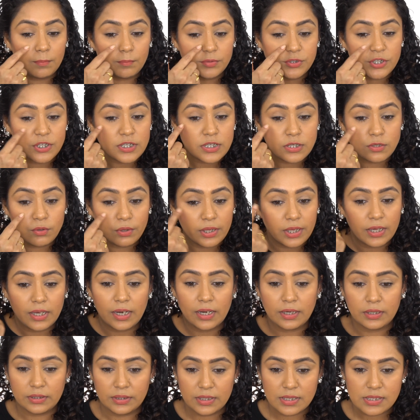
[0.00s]
Just looking
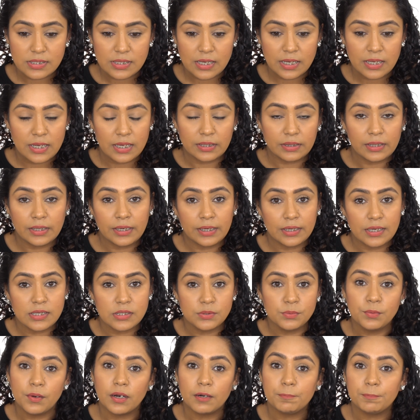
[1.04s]
at this eye, I think it
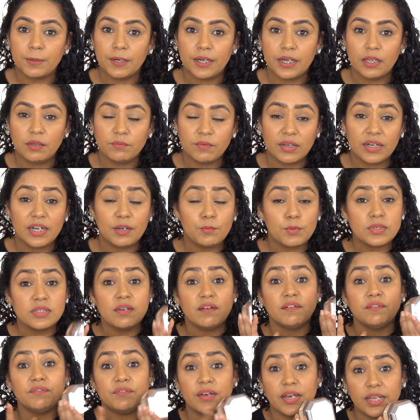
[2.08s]
has worked pretty well. It was
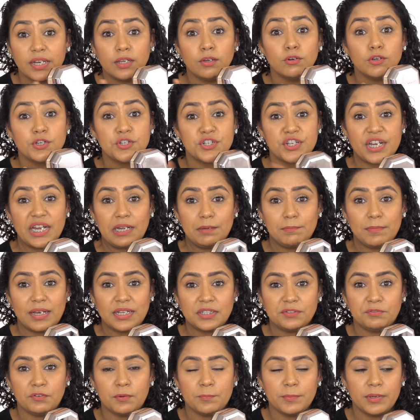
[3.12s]
a very good shade
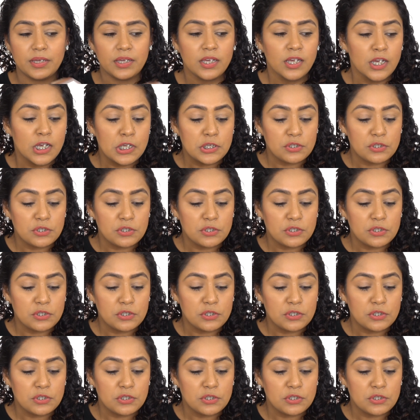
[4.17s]
match for me.